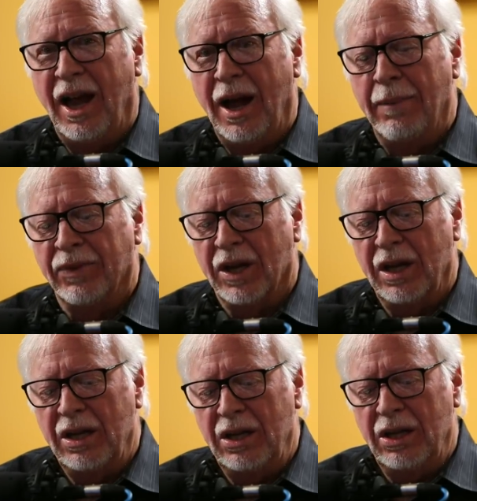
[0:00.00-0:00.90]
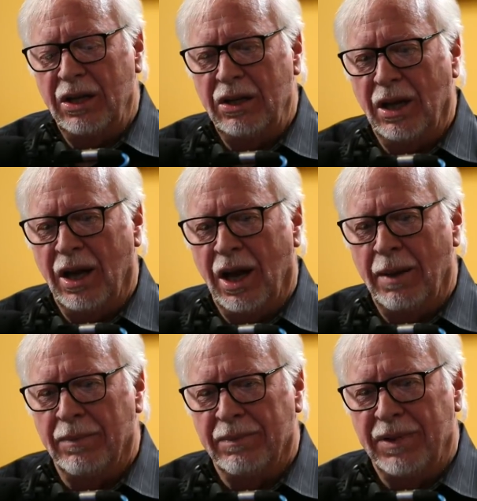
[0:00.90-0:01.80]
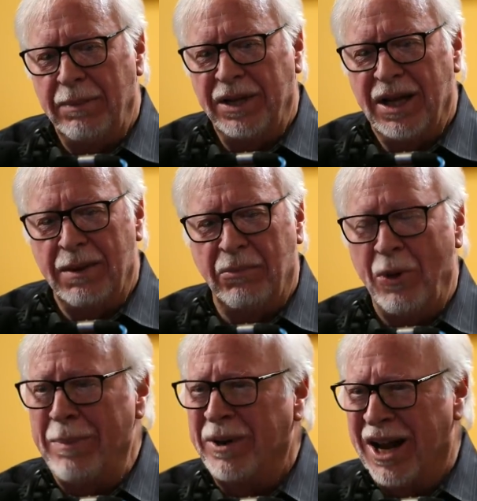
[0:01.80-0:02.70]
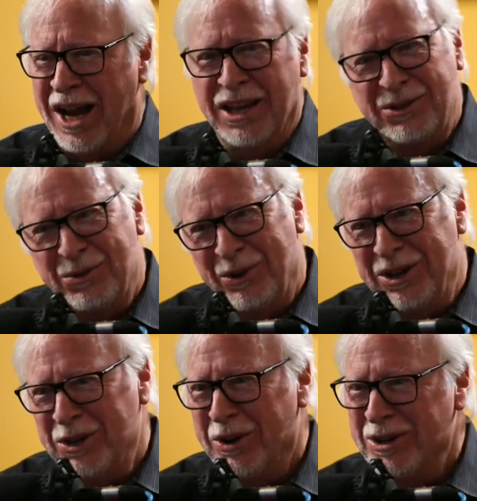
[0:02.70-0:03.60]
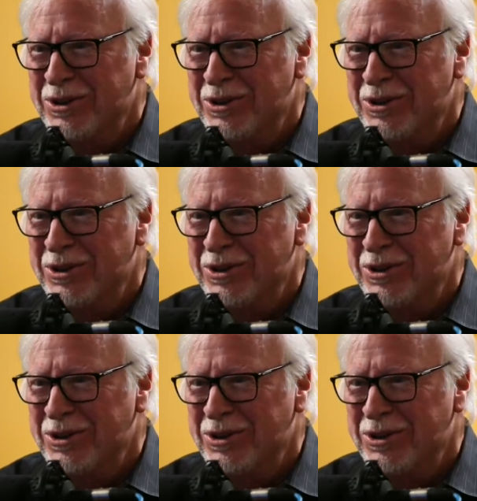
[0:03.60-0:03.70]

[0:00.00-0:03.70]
they become weaponized when you